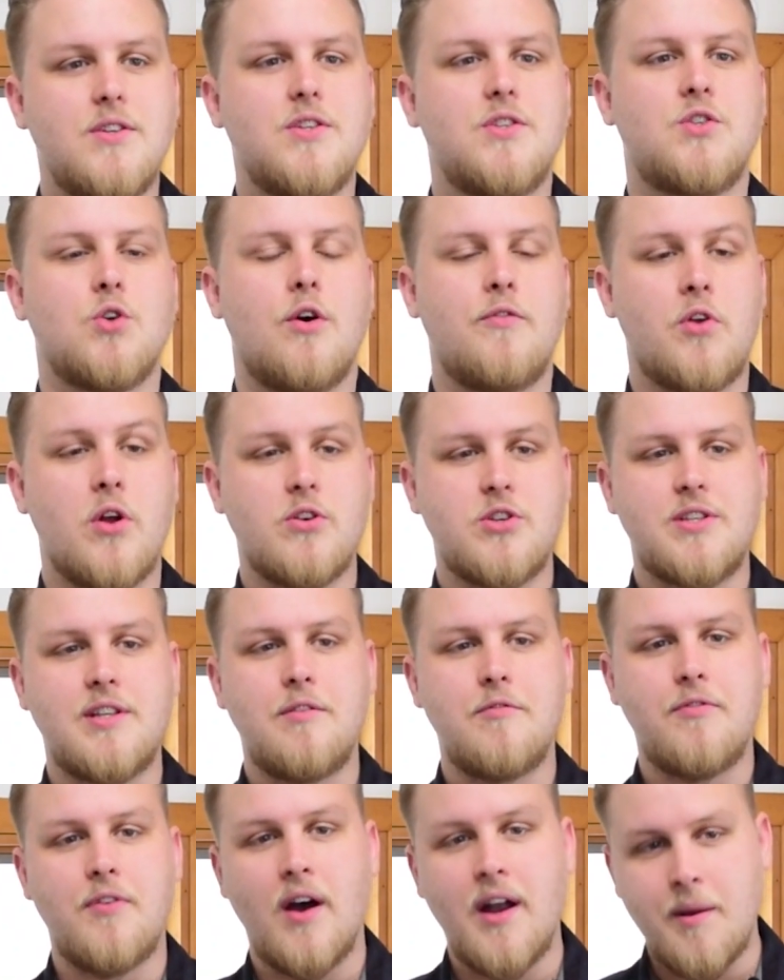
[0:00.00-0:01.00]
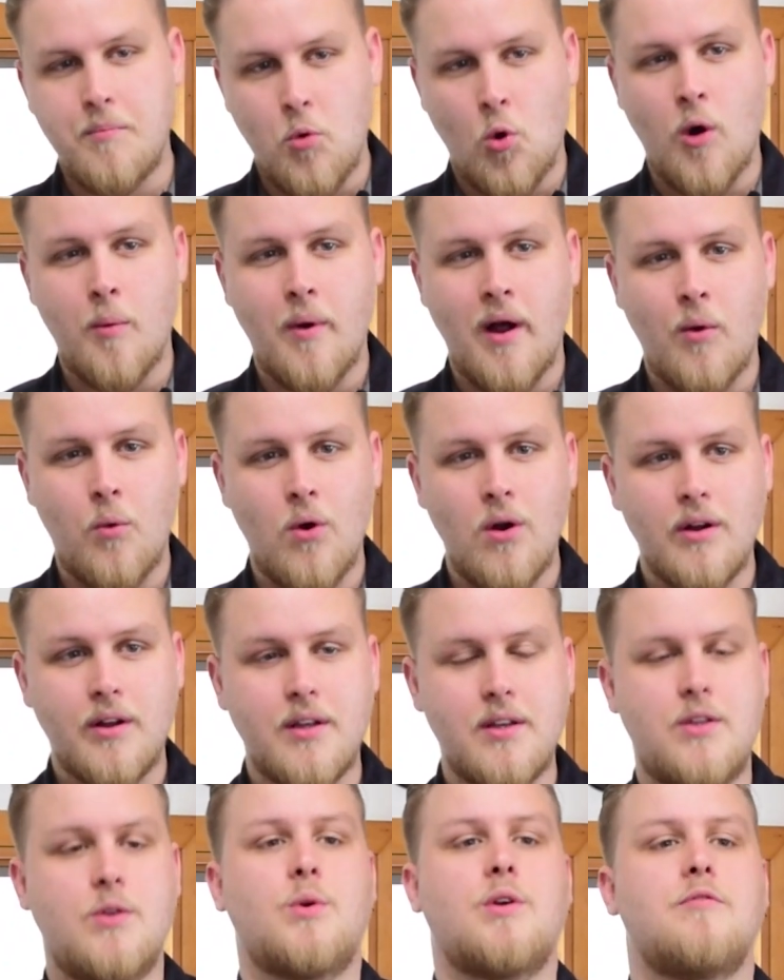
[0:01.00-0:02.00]
If you're interested in finding more of my work,
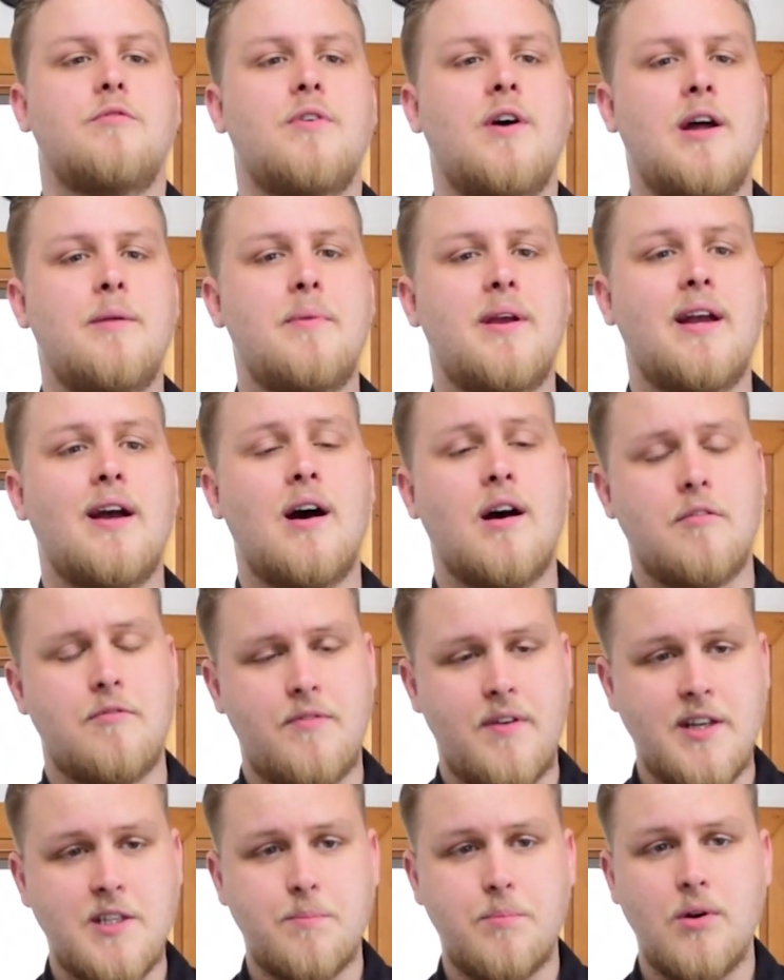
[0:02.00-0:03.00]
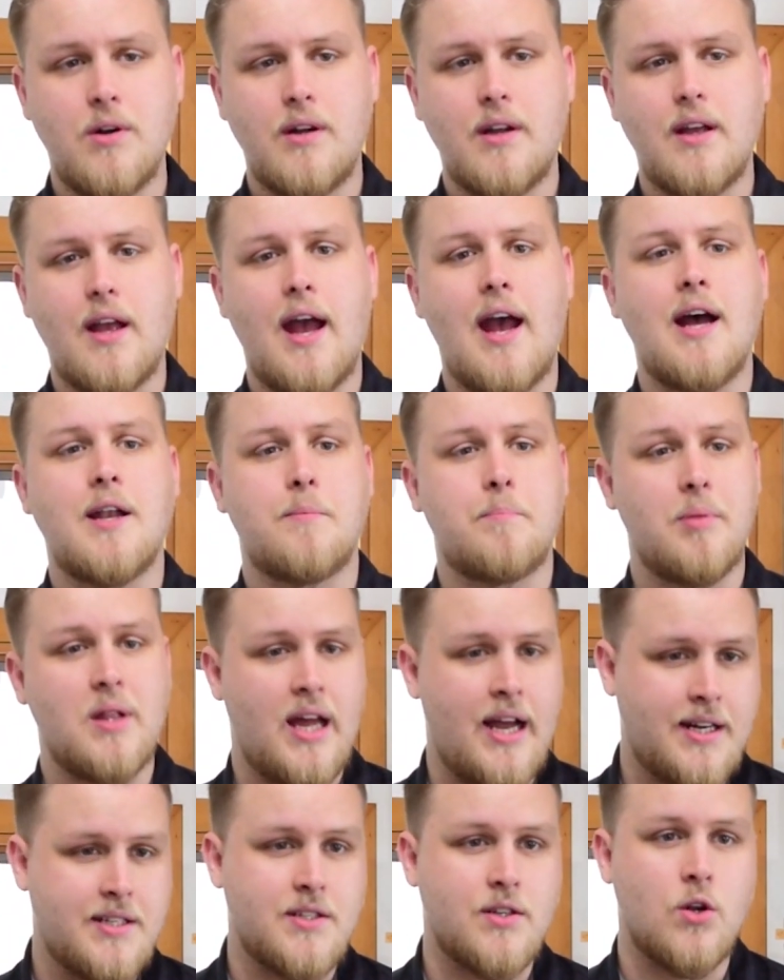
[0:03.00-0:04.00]
you can find me on Facebook at Black
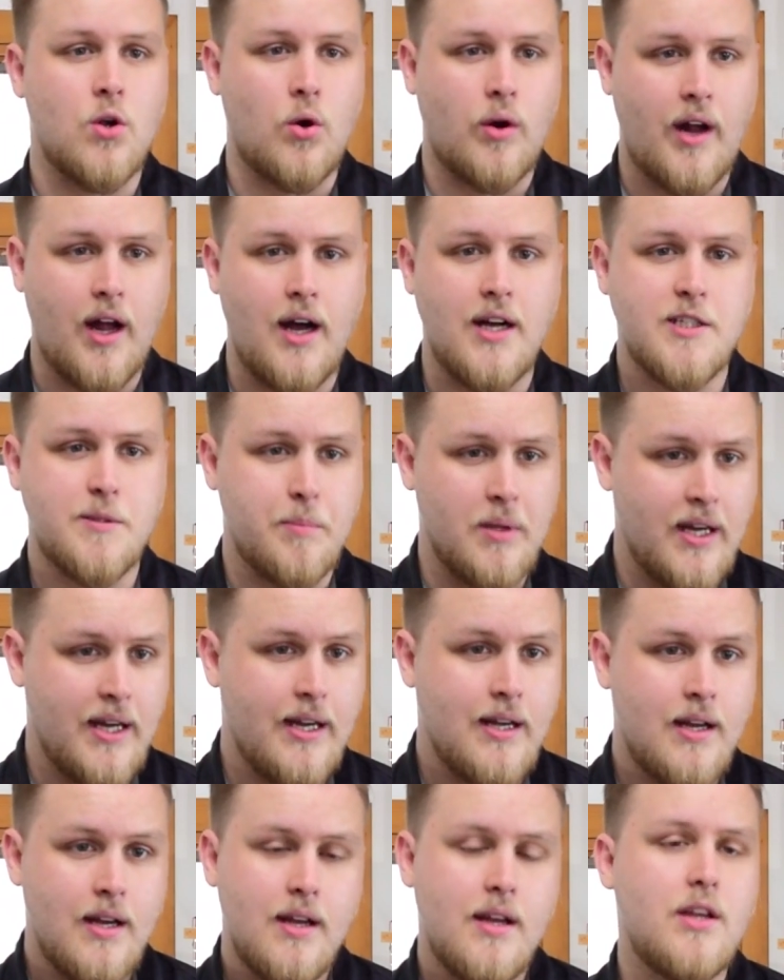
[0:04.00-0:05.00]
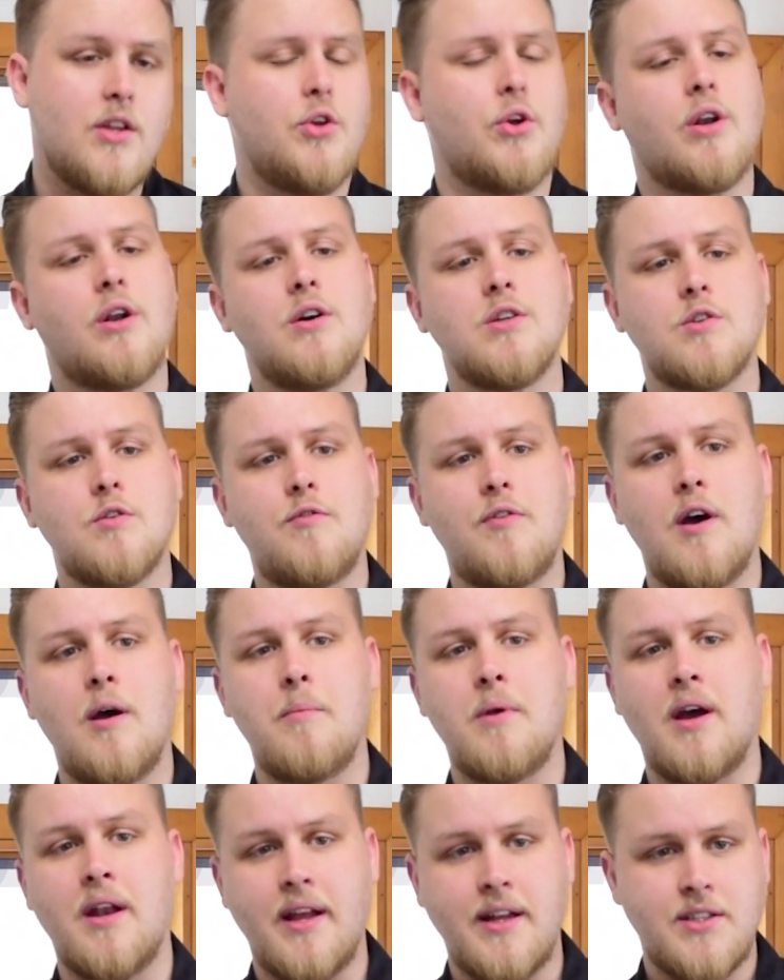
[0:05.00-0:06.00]
Zero Cosplay. You can also find me on
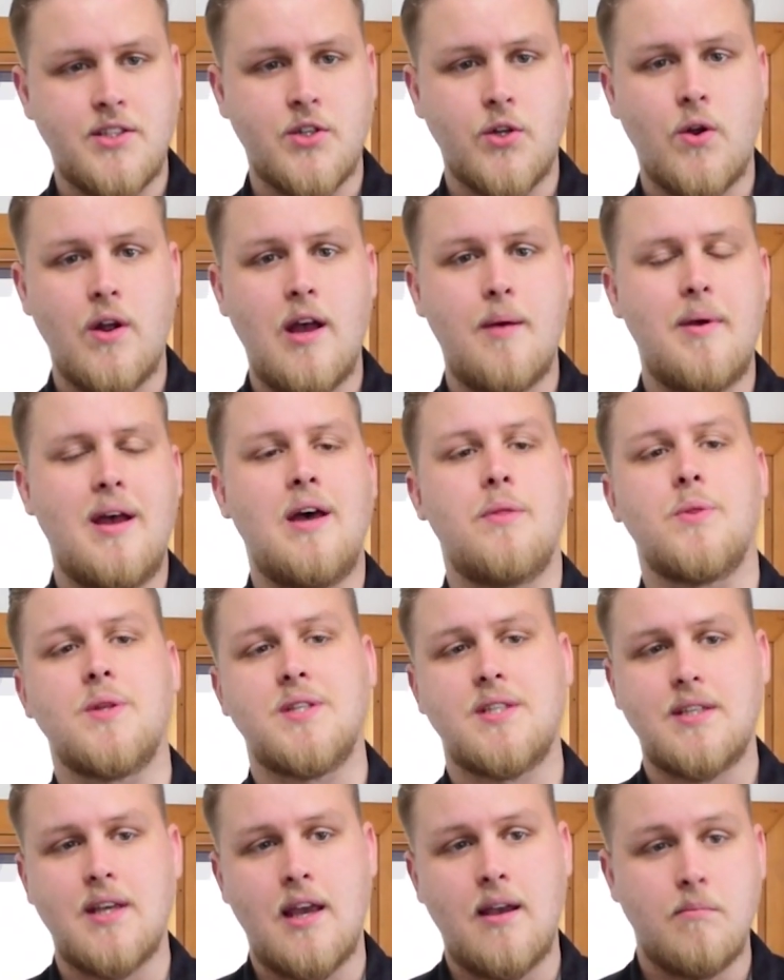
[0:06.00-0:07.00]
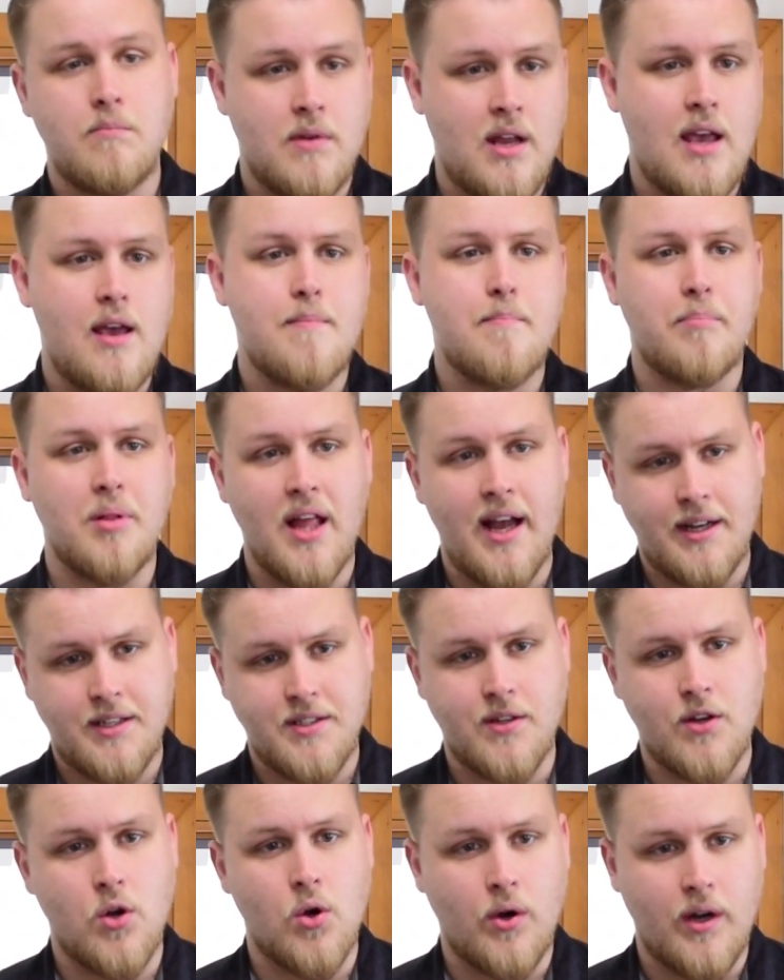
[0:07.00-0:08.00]
Instagram at the same name, Black
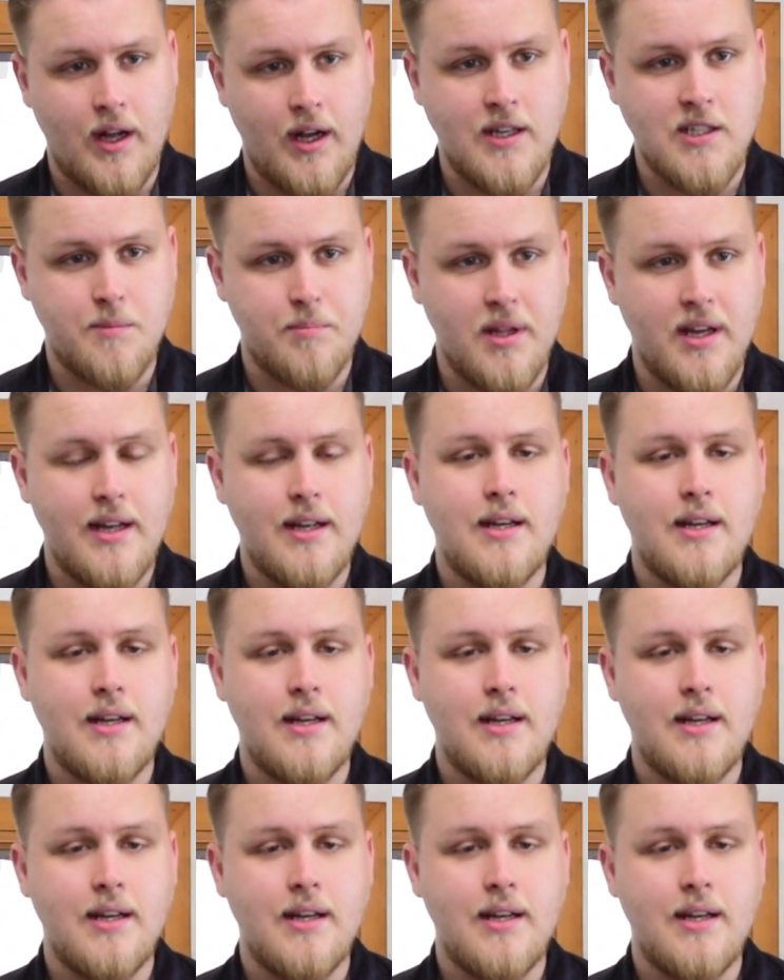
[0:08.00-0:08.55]
Zero Cosplay.